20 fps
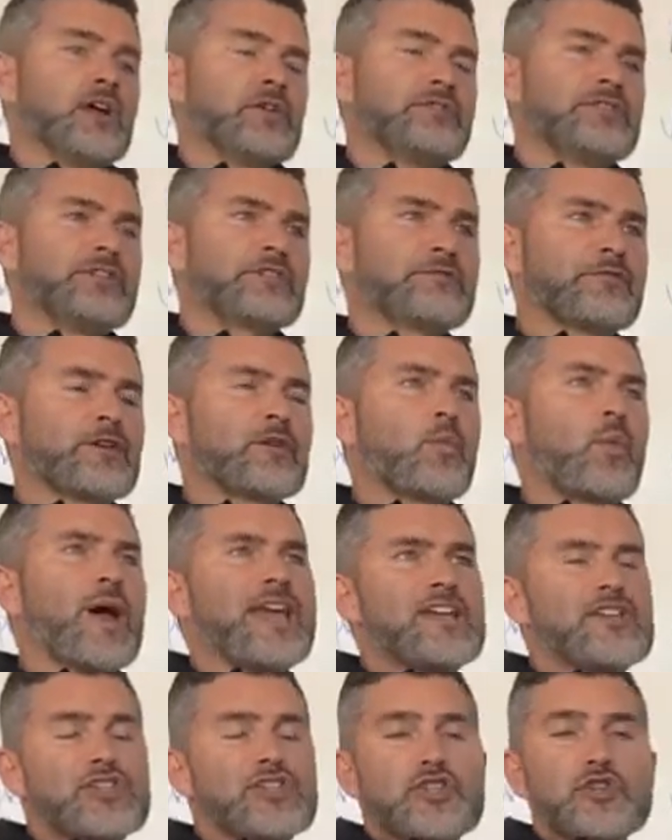different
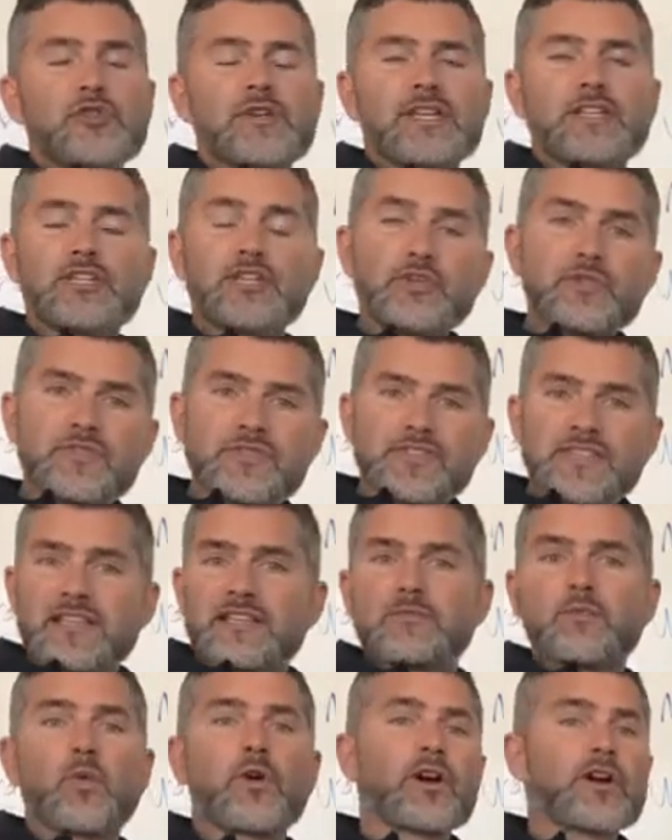ways you can use
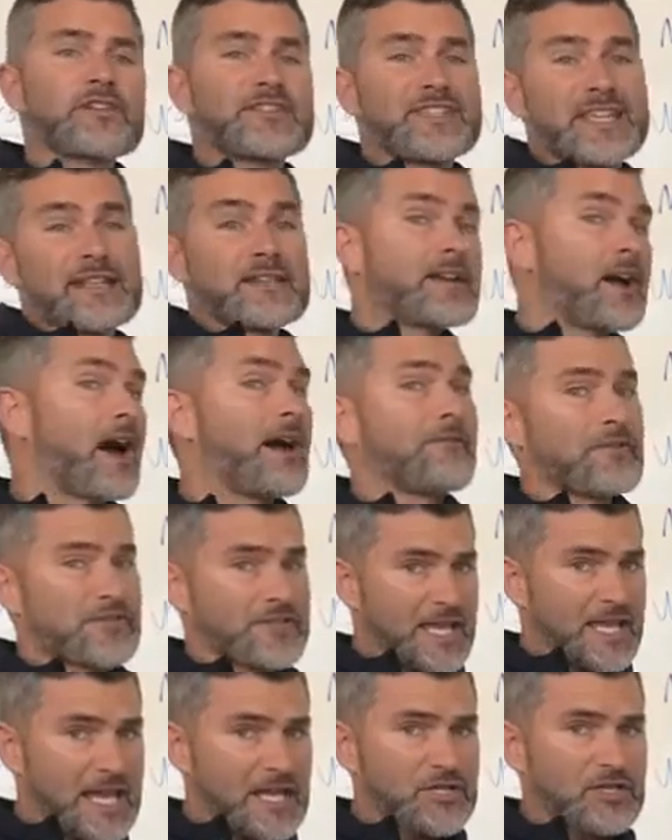these words in
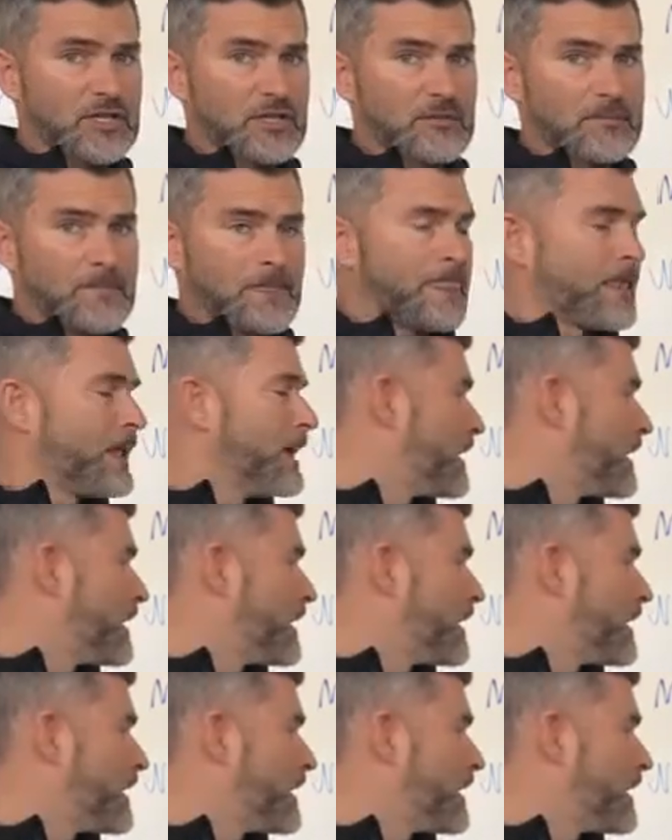conversation.